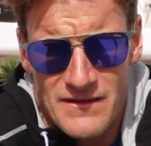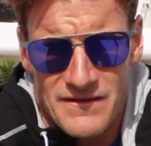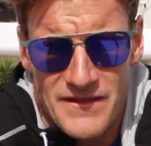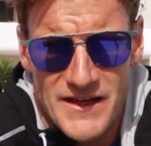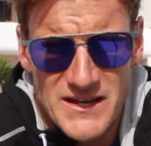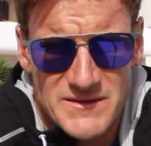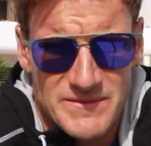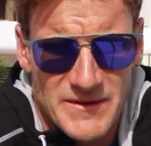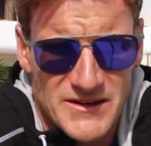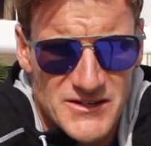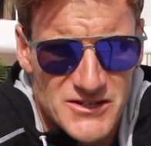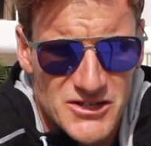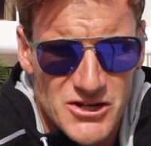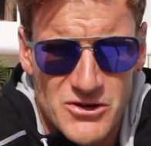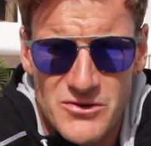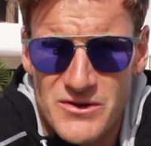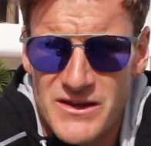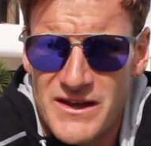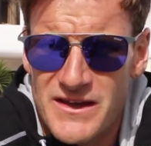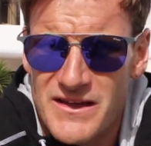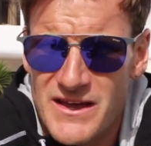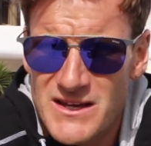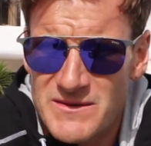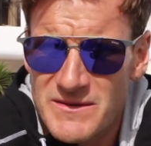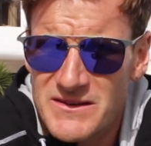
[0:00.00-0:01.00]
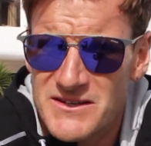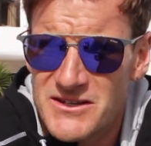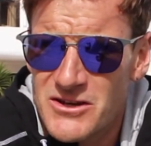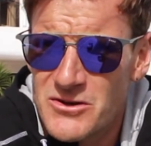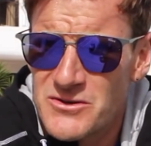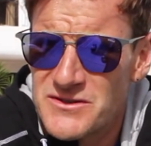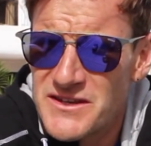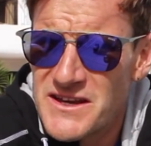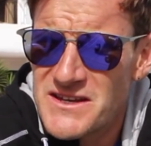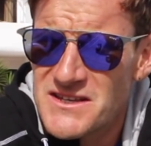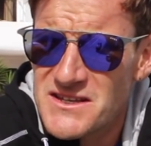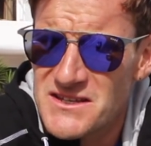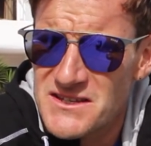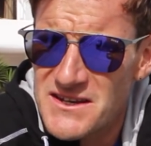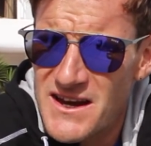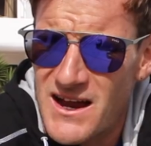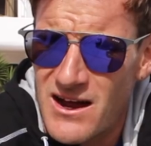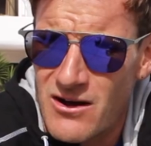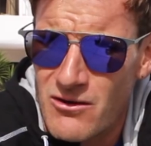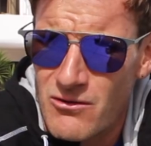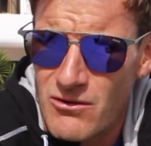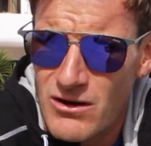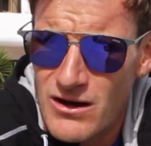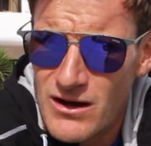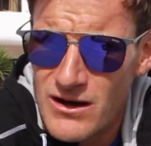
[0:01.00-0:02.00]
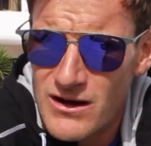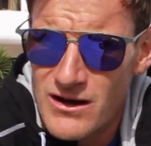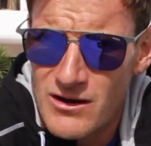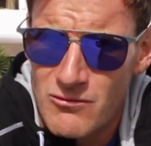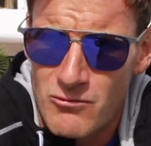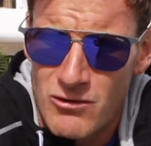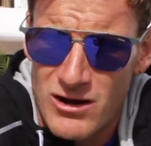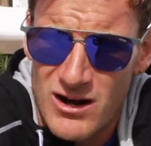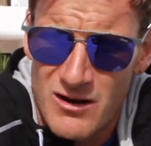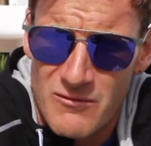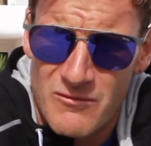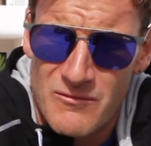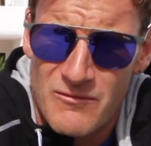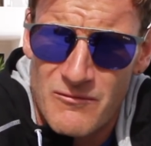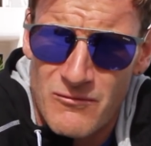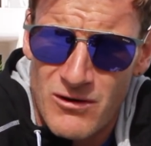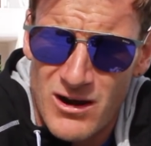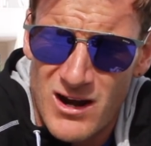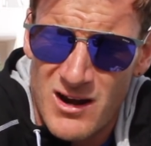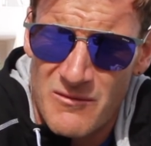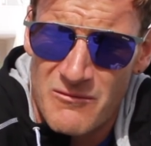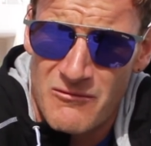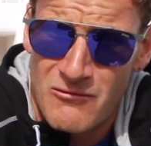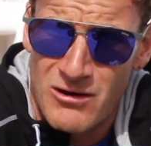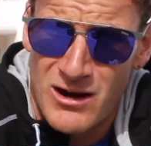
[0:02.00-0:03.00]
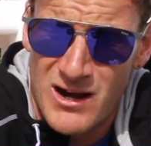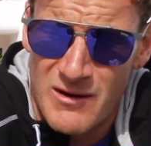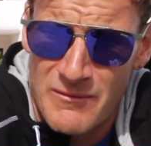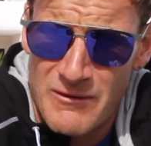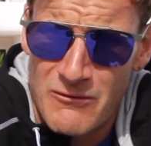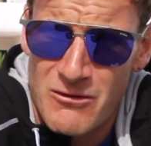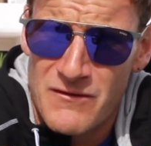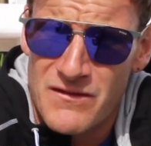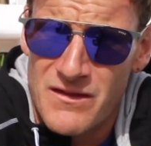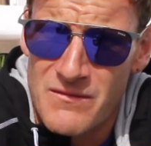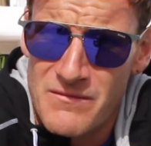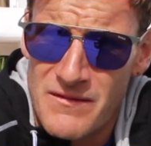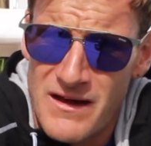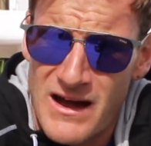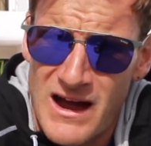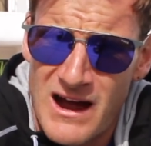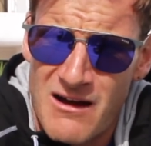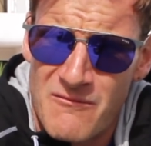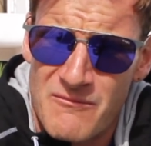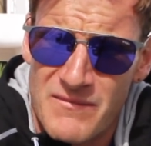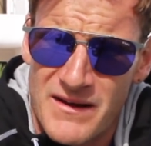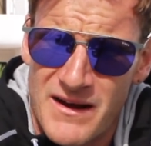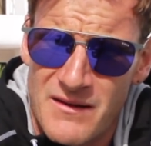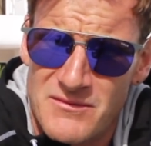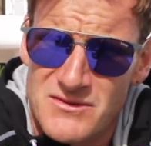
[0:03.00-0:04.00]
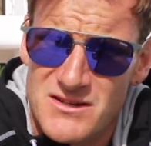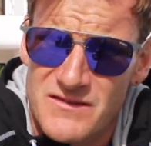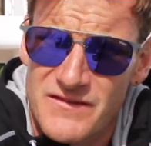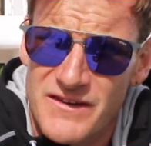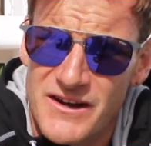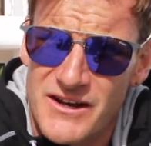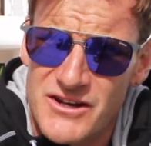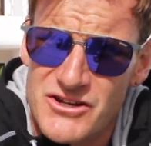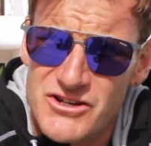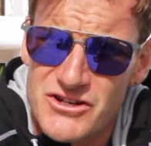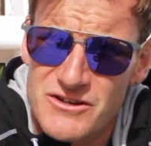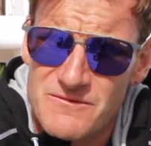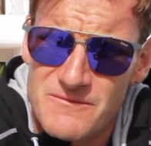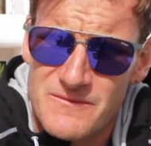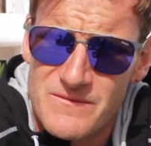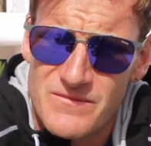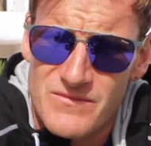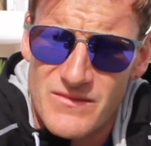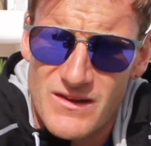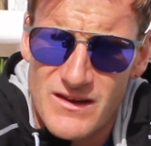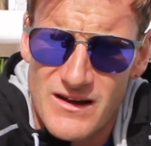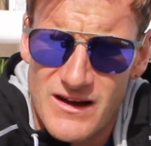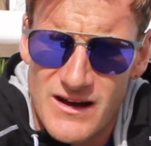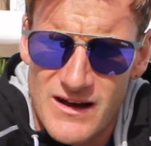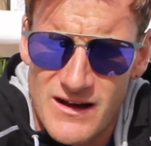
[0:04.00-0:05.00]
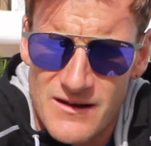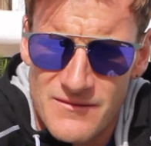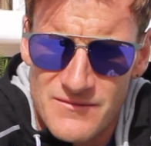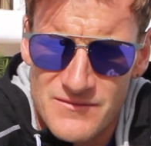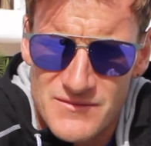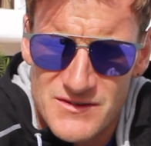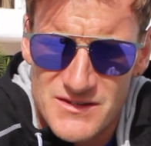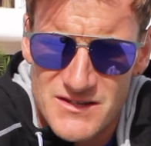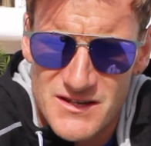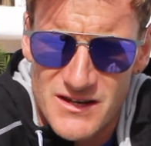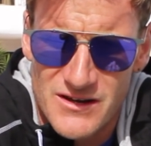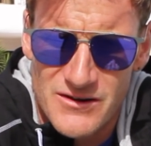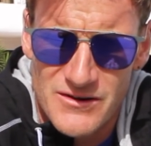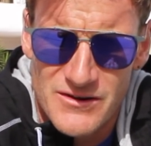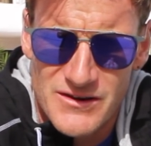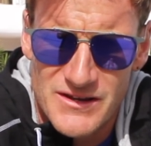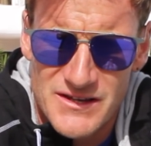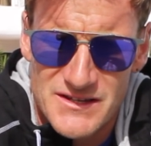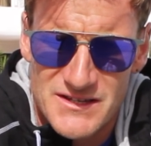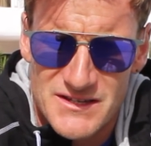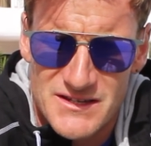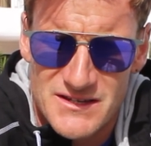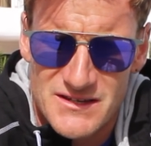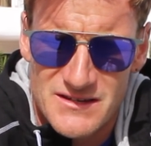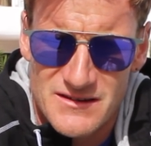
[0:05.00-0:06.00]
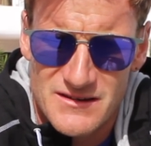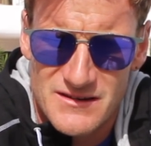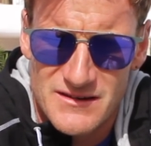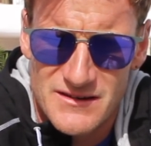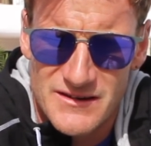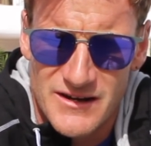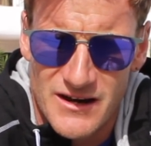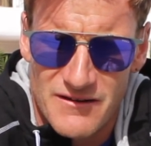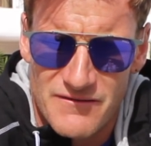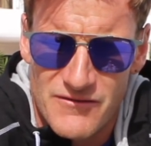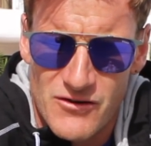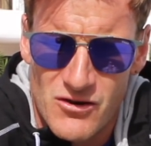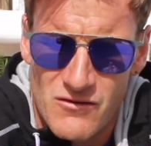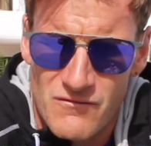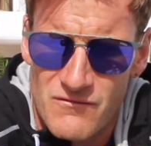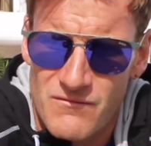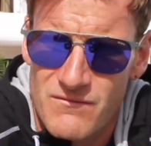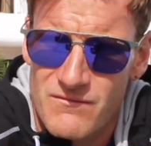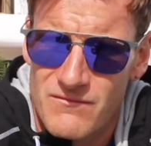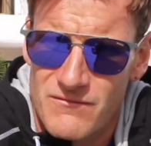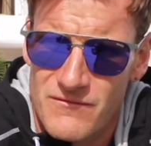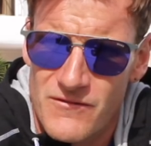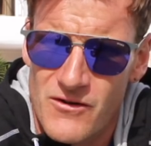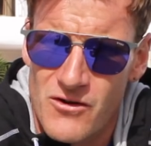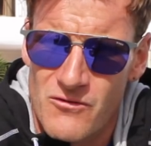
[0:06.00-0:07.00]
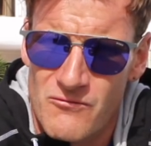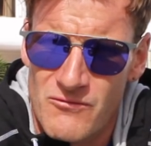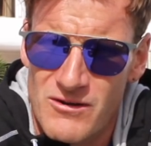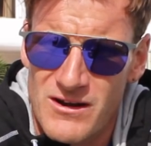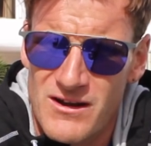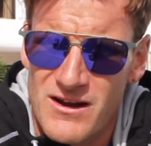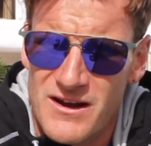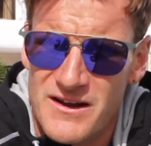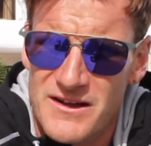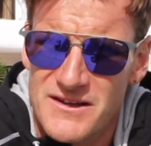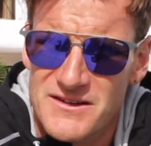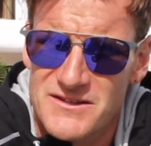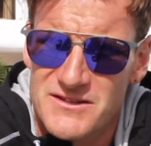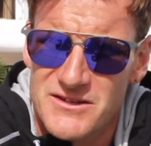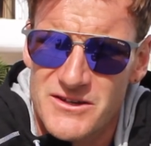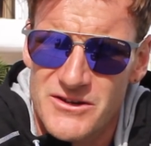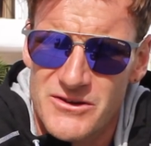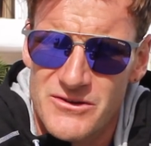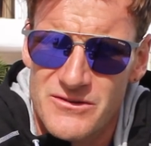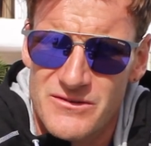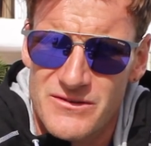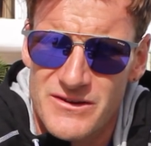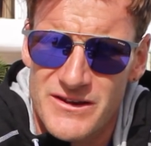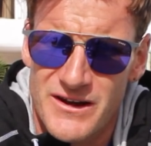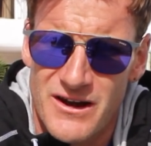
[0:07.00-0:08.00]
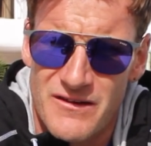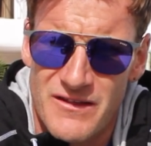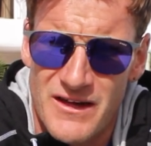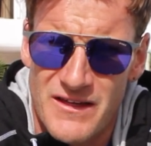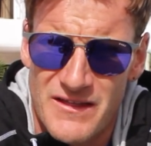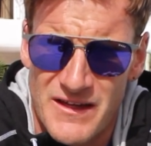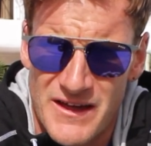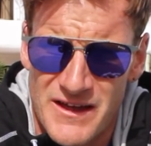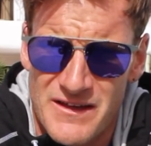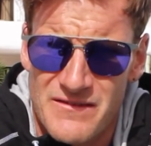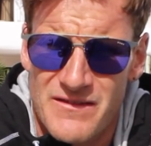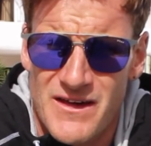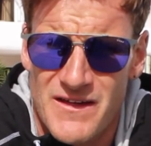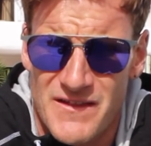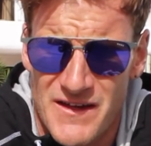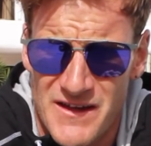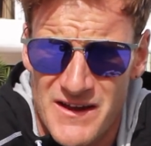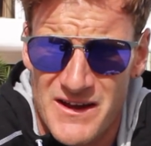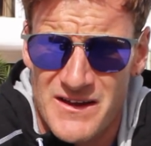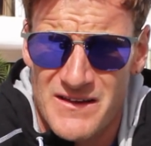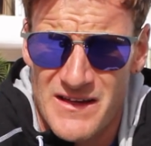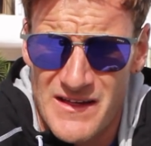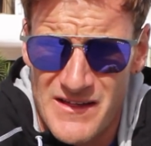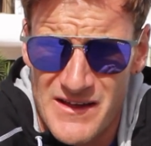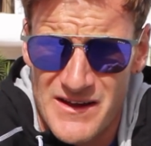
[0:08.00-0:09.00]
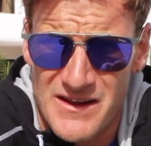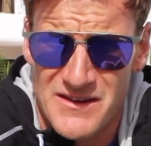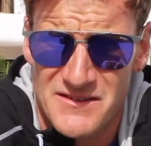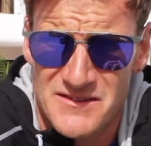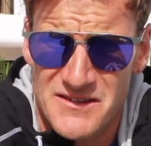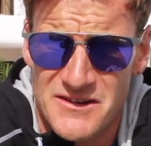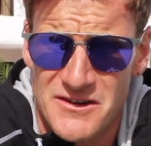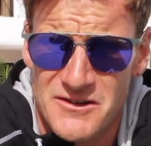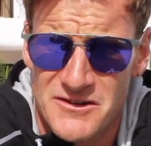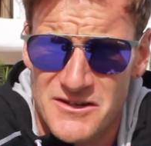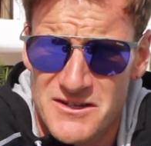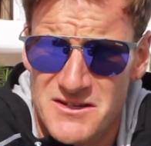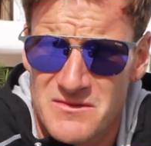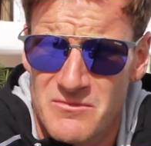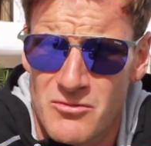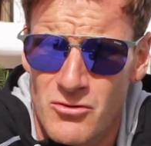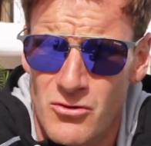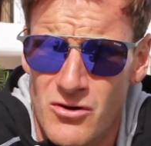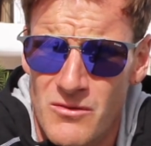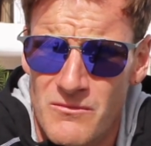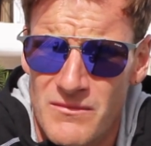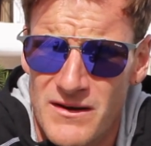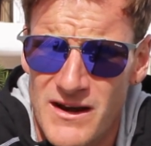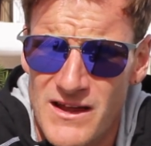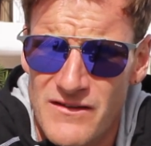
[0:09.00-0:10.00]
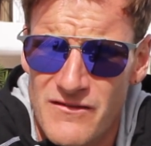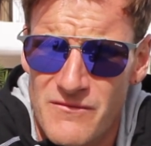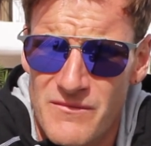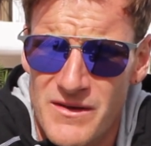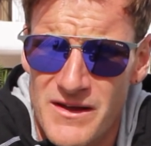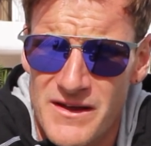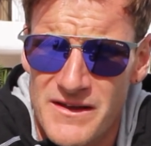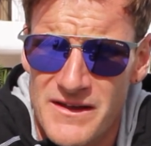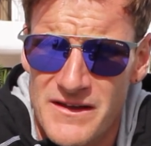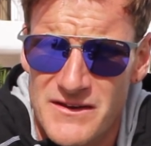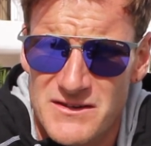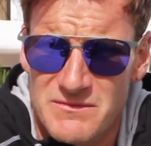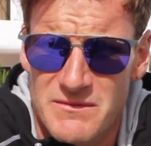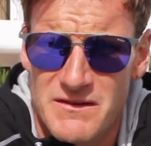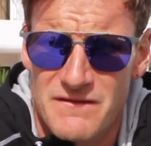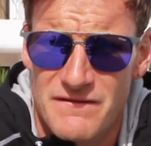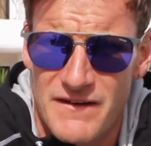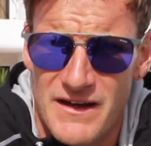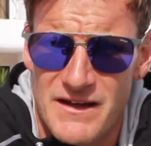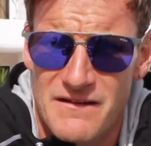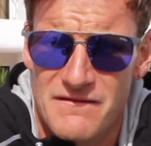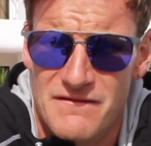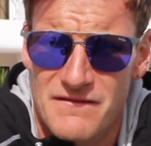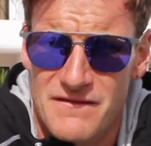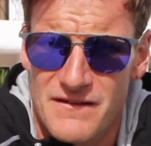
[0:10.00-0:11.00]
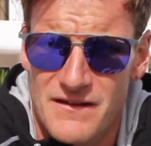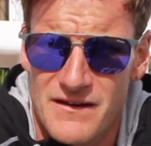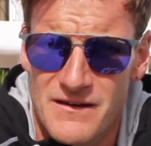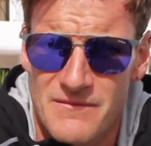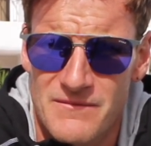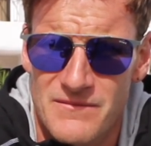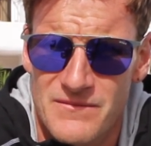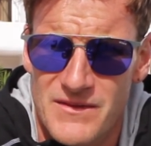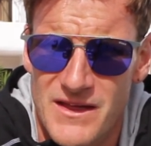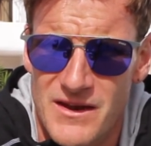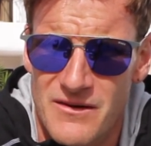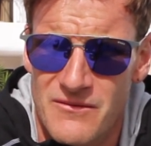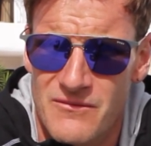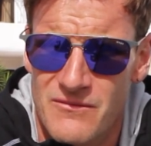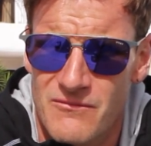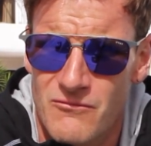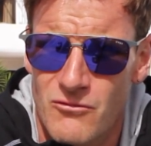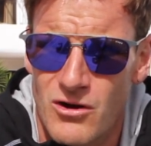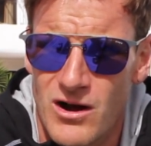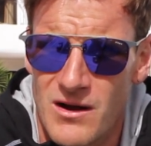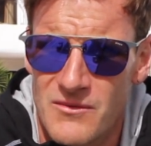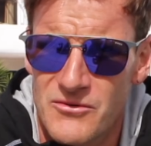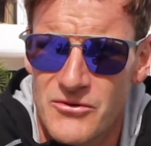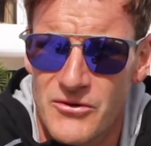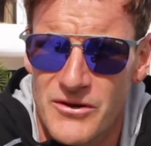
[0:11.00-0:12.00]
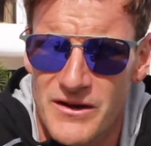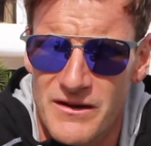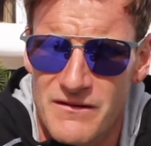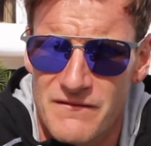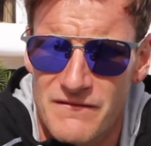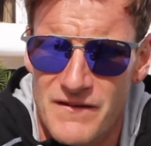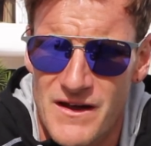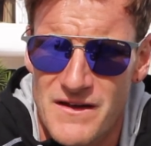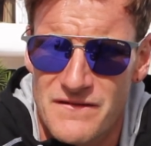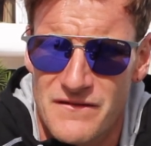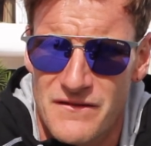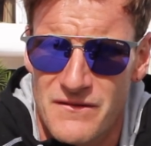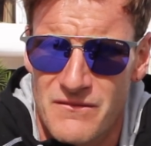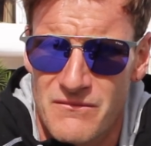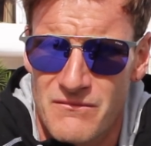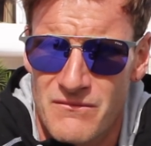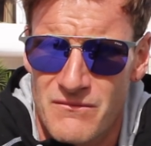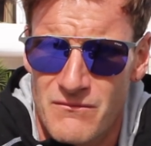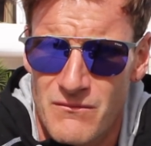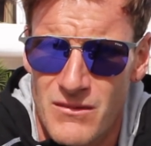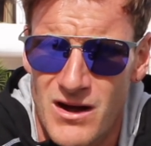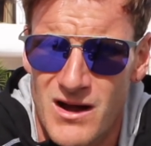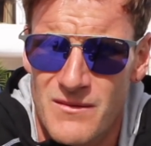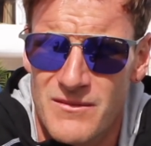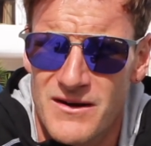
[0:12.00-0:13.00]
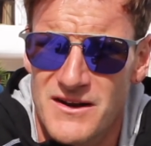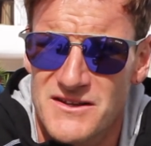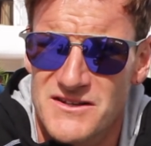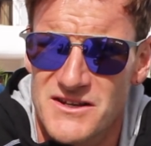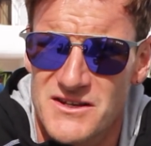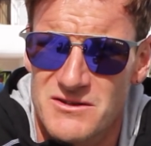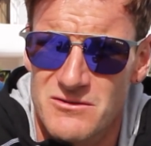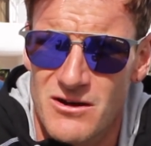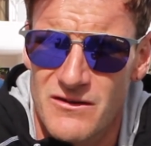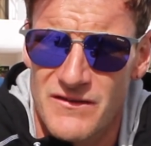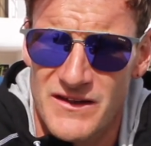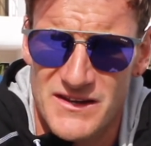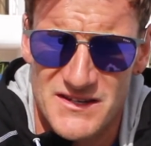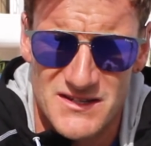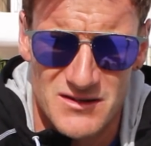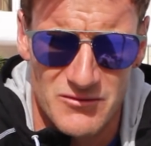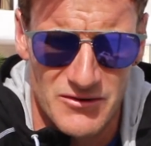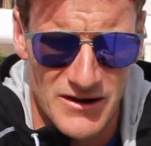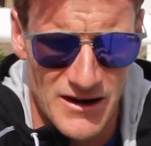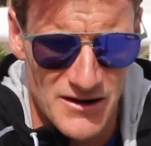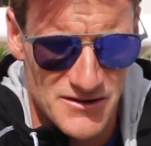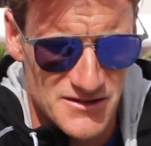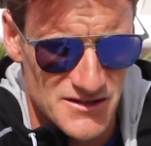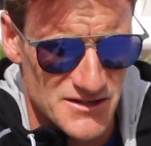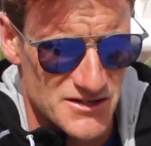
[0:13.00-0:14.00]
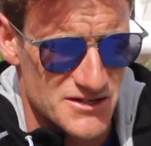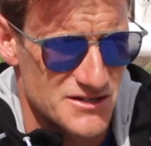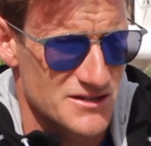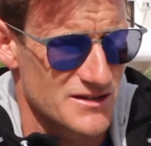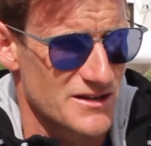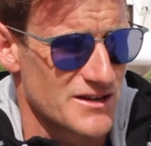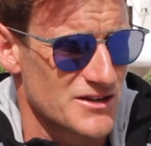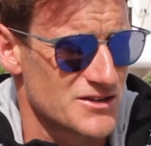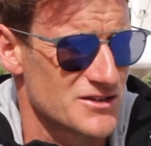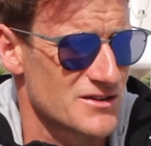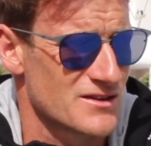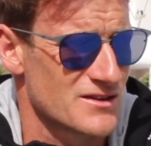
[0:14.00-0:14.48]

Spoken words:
there's been 2 seasons now while I've been with them that I haven't been able to finish. So it's, you know, feel really lucky to, you know, that they continue to support and believe in me, and gives me faith in what I'm doing and faith in my ability as well, that someone else is